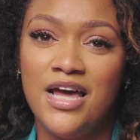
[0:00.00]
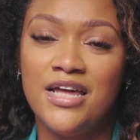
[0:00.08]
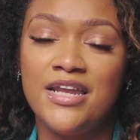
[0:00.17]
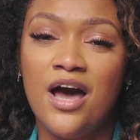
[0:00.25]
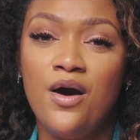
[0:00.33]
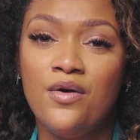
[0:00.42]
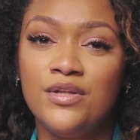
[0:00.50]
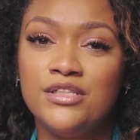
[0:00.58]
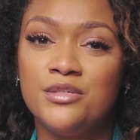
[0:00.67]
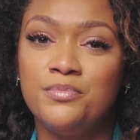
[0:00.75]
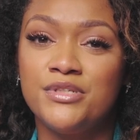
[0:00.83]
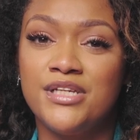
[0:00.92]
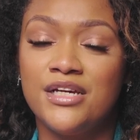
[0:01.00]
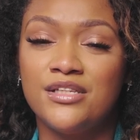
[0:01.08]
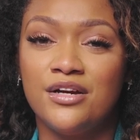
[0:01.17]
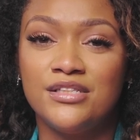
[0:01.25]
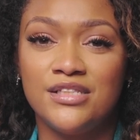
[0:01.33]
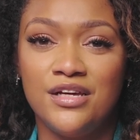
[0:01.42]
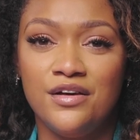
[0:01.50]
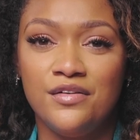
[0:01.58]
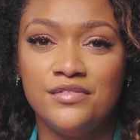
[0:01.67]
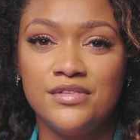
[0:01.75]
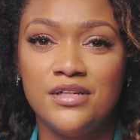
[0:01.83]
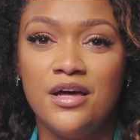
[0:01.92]
not only to protect
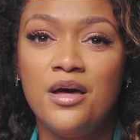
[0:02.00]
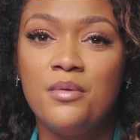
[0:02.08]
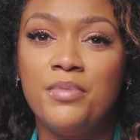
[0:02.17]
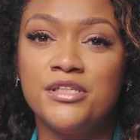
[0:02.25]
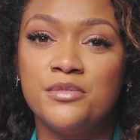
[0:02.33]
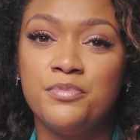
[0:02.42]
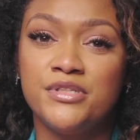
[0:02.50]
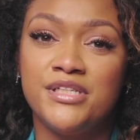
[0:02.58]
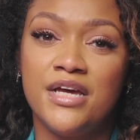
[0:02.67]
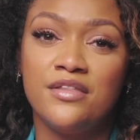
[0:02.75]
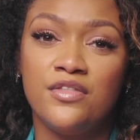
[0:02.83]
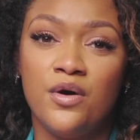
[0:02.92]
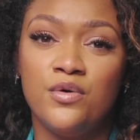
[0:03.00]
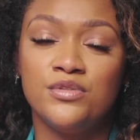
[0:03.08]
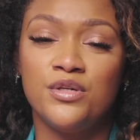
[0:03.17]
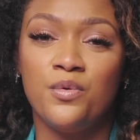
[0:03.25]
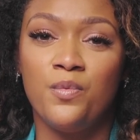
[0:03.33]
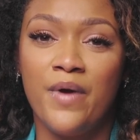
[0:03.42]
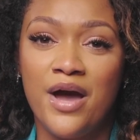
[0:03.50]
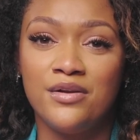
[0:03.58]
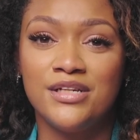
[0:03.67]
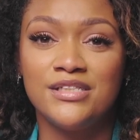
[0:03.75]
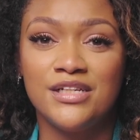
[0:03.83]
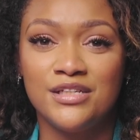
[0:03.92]
ourselves, but to protect those around
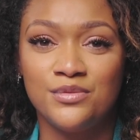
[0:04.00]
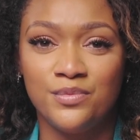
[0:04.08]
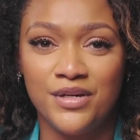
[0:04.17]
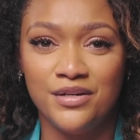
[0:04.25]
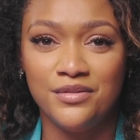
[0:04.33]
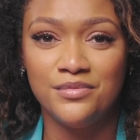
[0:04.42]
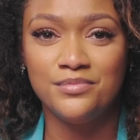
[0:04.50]
us as well.